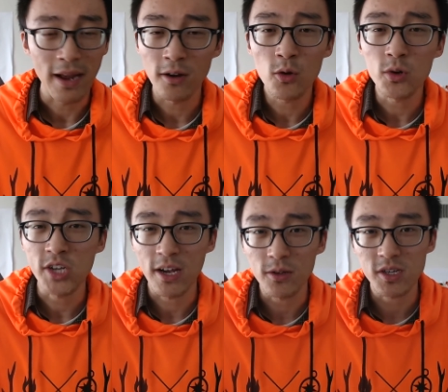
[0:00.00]
don't know which
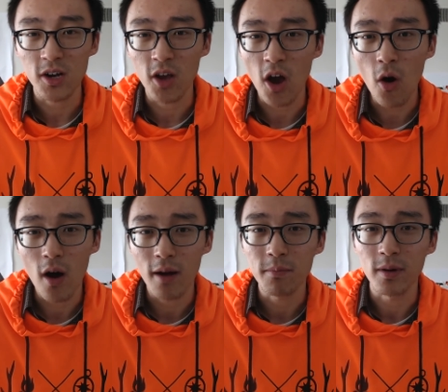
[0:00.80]
channel this is going to go
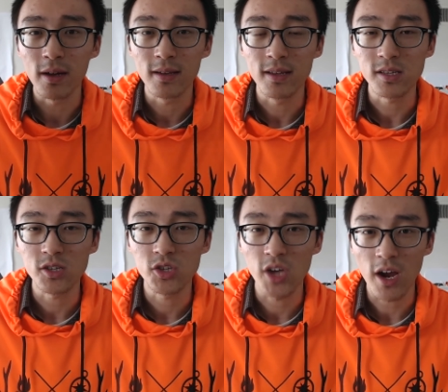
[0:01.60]
on, but this
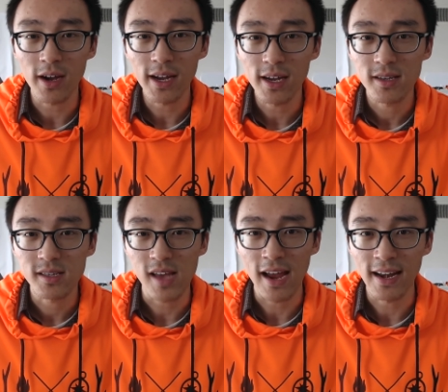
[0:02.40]
is Jerry
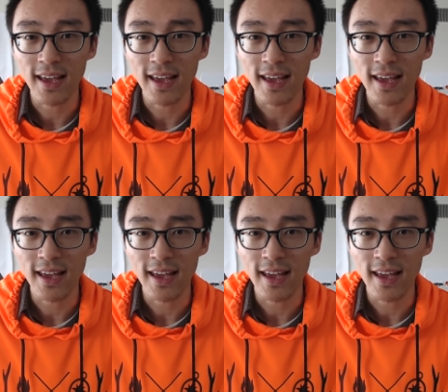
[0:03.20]
signing